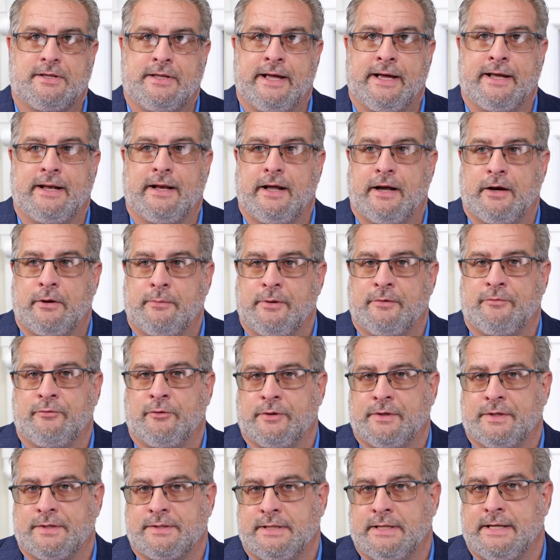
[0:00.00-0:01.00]
that are
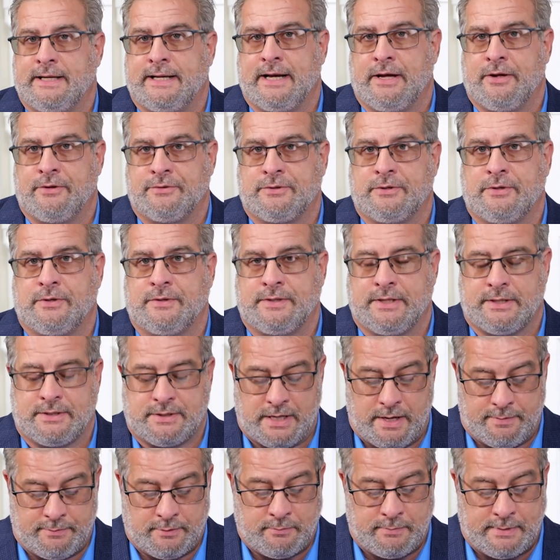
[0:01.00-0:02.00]
before the City Council at this
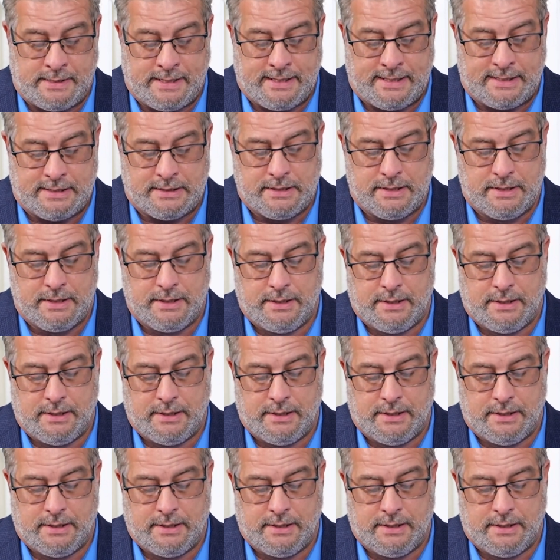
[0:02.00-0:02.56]
coming meeting.